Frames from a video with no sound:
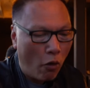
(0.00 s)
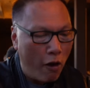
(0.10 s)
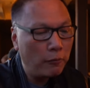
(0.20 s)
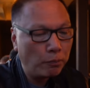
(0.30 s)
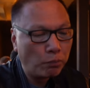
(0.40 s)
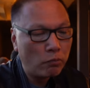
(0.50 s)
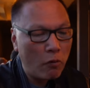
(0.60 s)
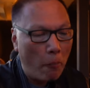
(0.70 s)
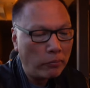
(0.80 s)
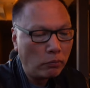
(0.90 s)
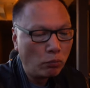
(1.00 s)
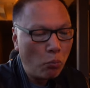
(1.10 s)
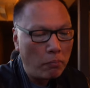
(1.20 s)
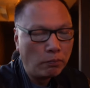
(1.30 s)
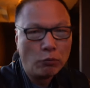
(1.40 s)
Yeah,
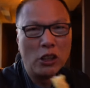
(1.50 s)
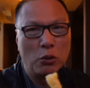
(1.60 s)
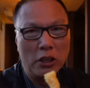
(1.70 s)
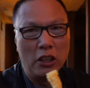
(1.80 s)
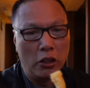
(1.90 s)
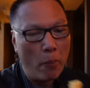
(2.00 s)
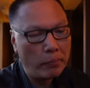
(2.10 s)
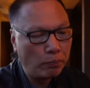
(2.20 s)
this is really good.